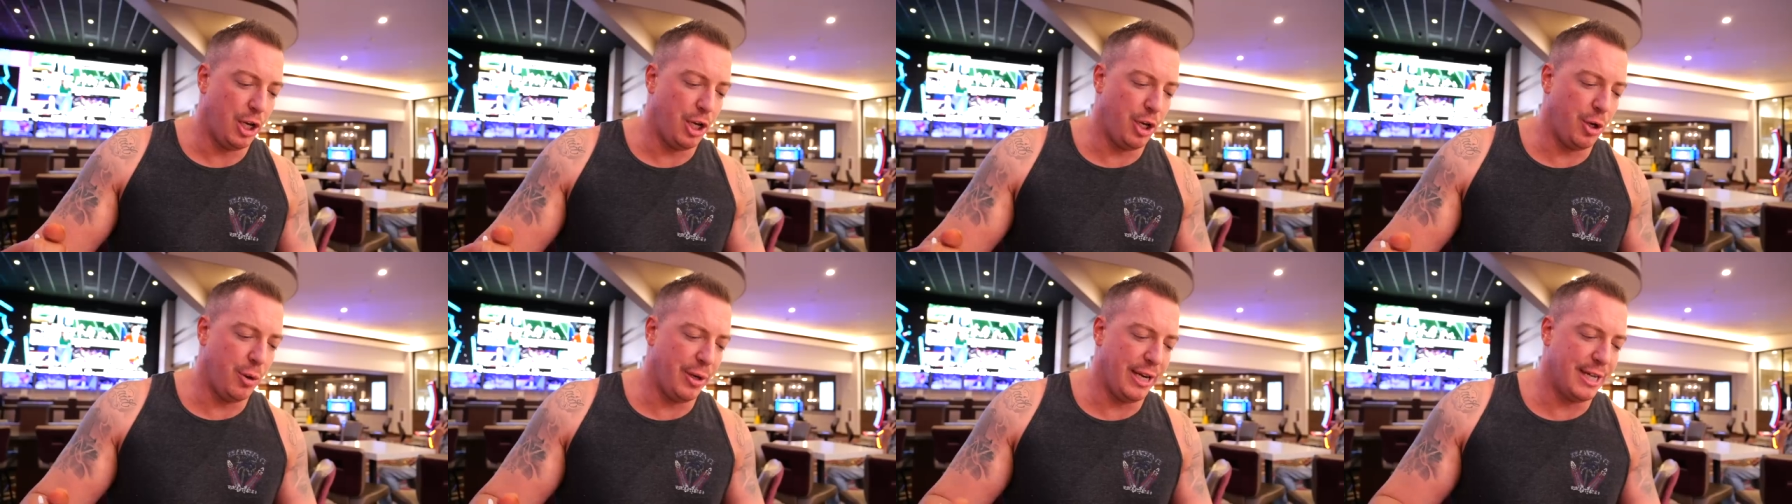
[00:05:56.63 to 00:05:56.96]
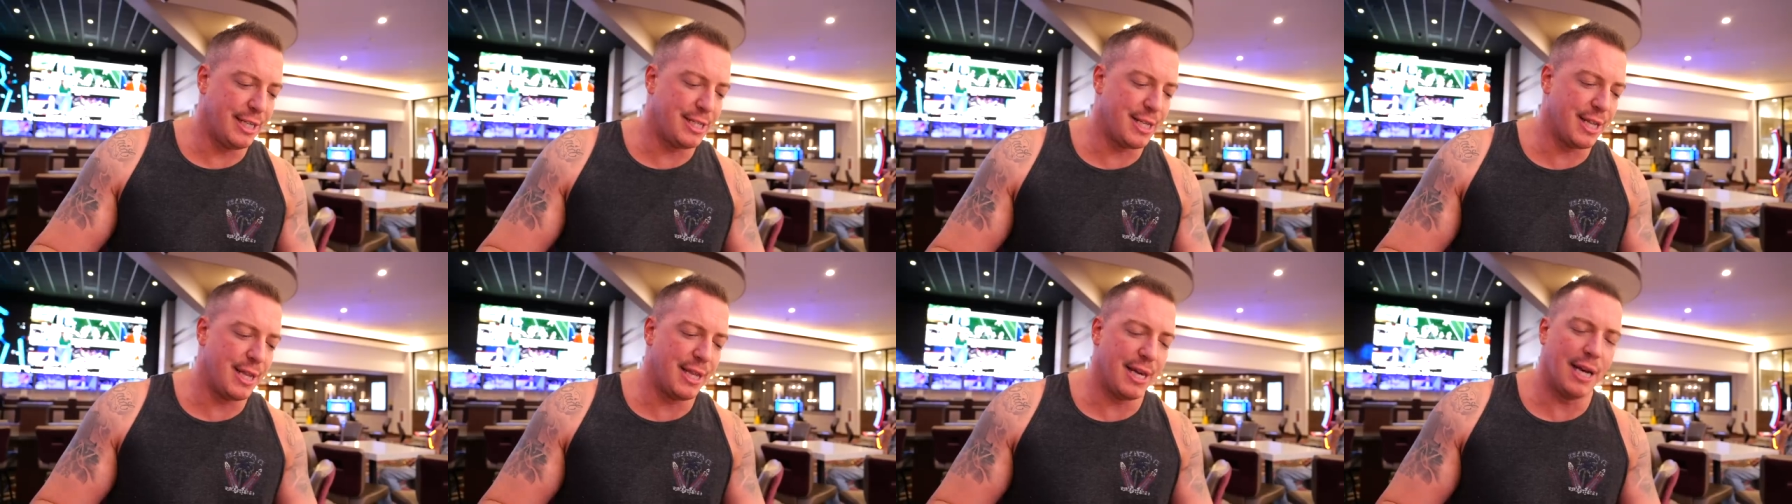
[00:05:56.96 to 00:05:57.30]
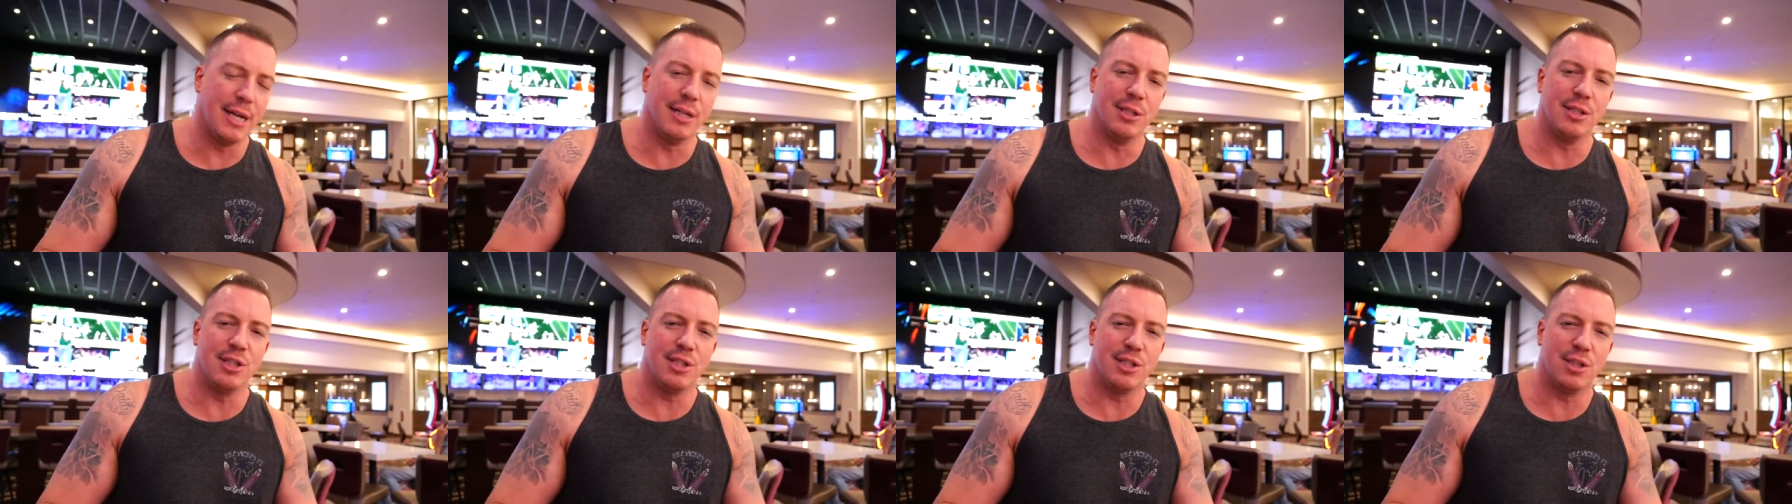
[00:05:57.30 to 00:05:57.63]
you need to
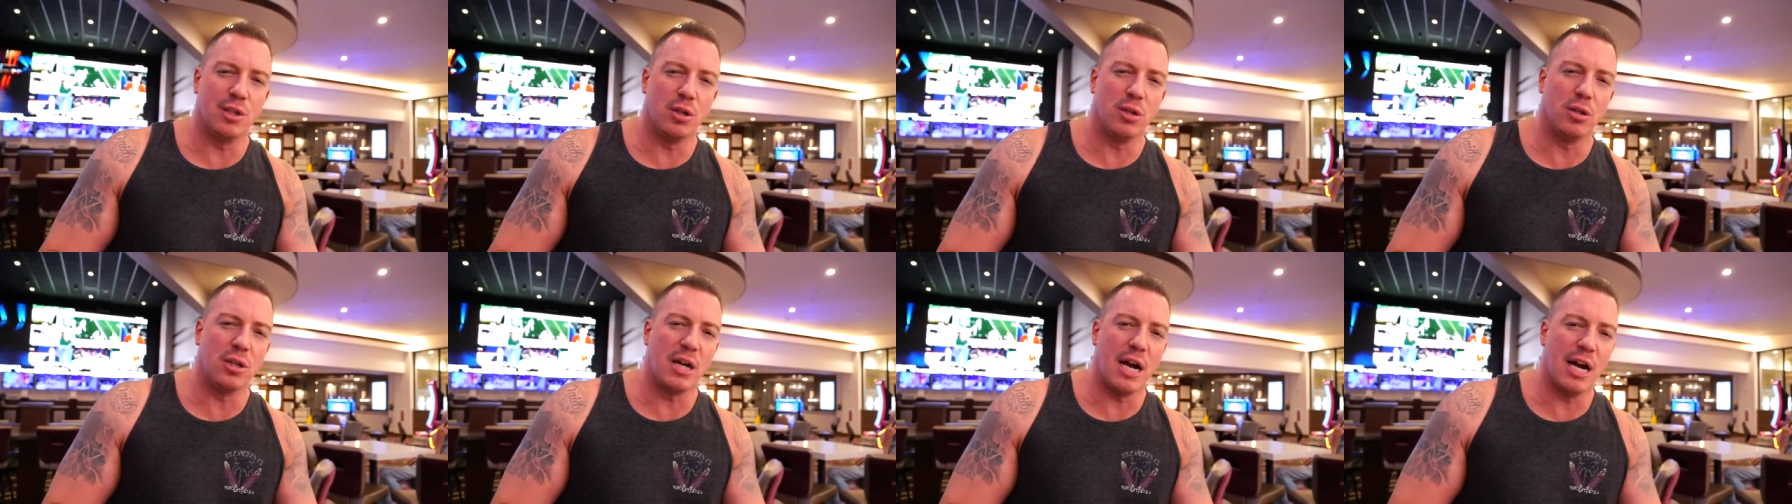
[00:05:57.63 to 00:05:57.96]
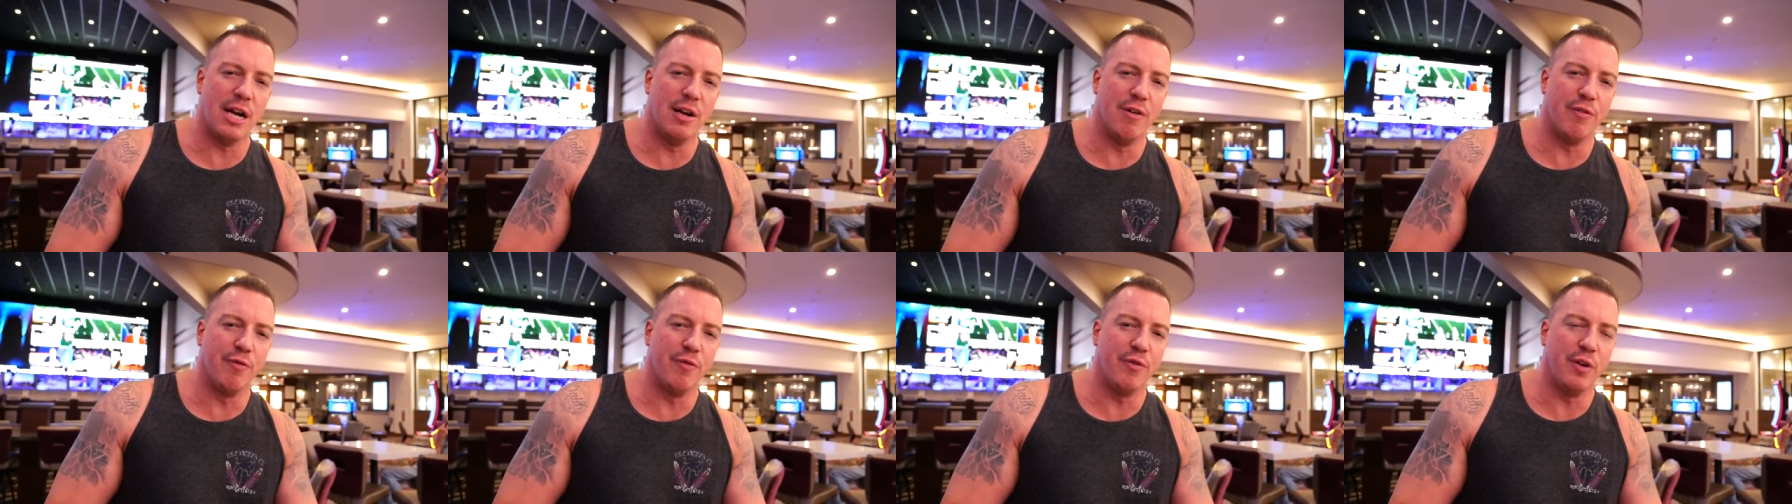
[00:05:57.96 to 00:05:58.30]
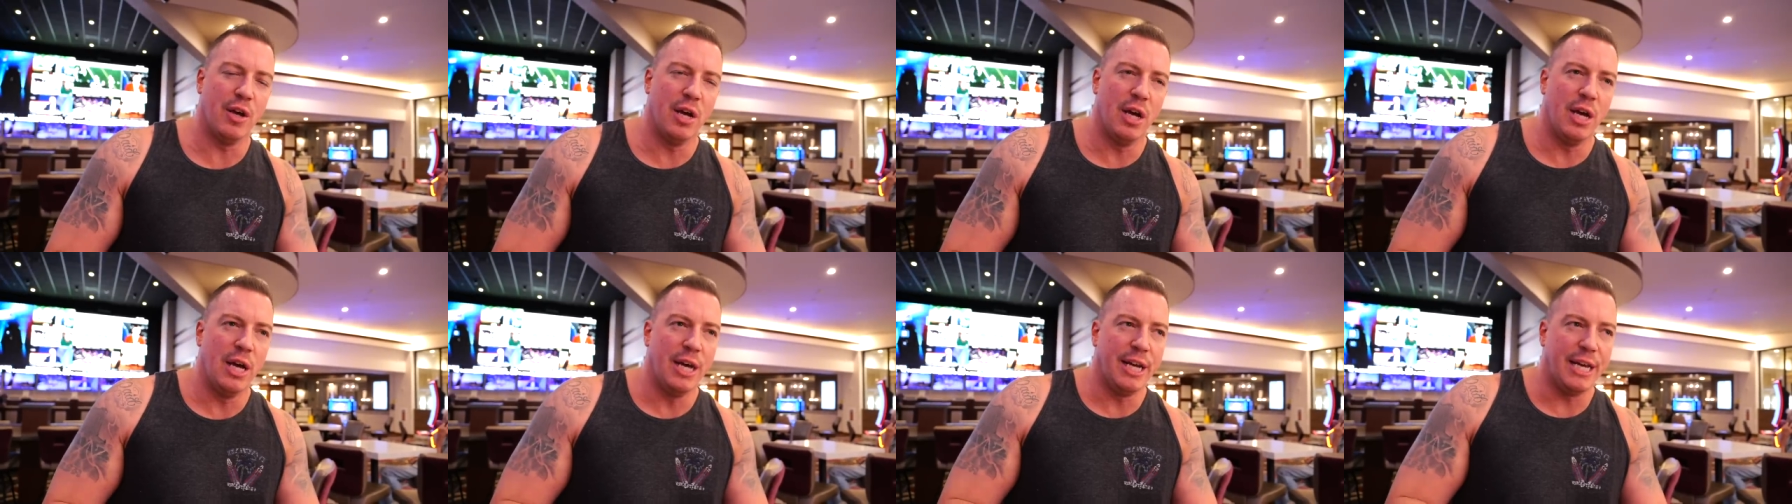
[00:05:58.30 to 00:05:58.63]
then still kind of
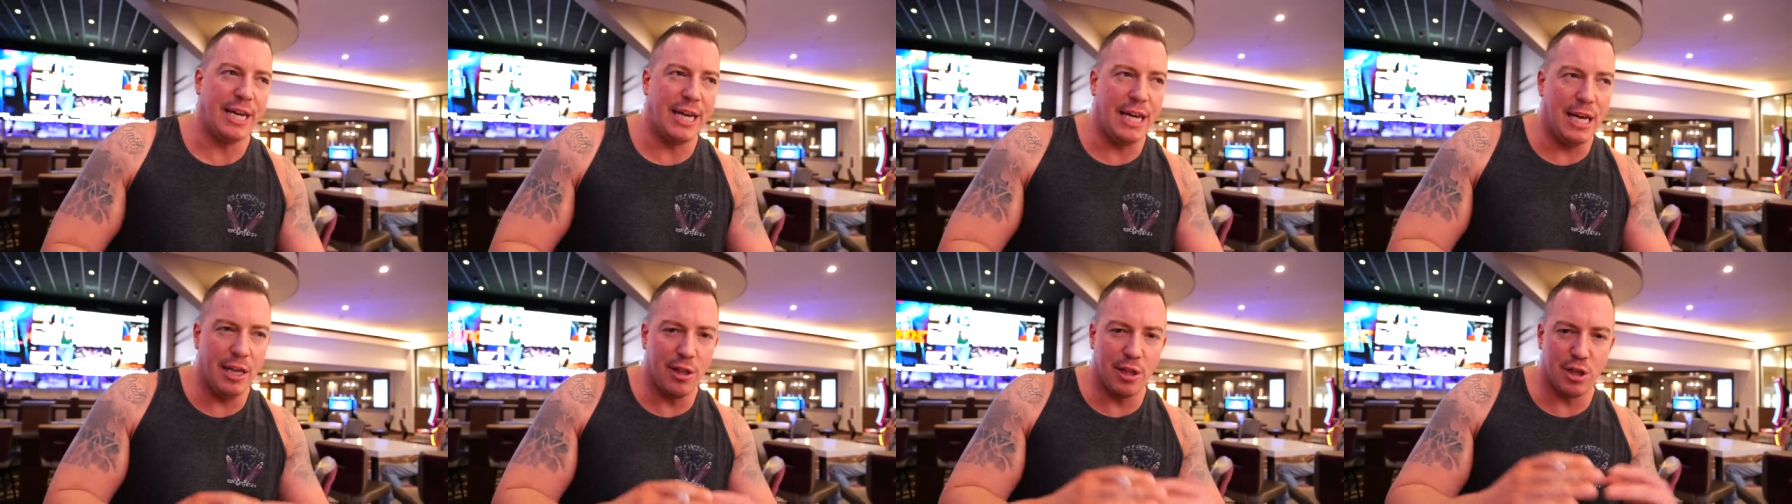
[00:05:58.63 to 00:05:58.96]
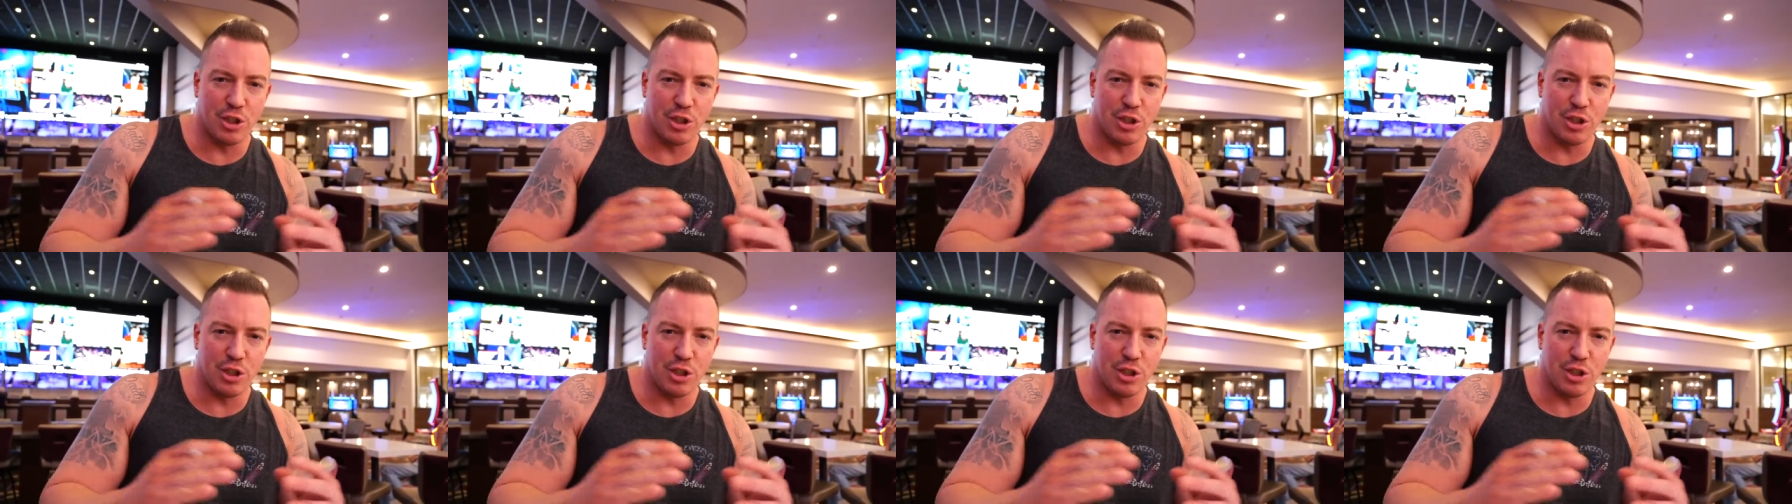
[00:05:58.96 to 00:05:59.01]
key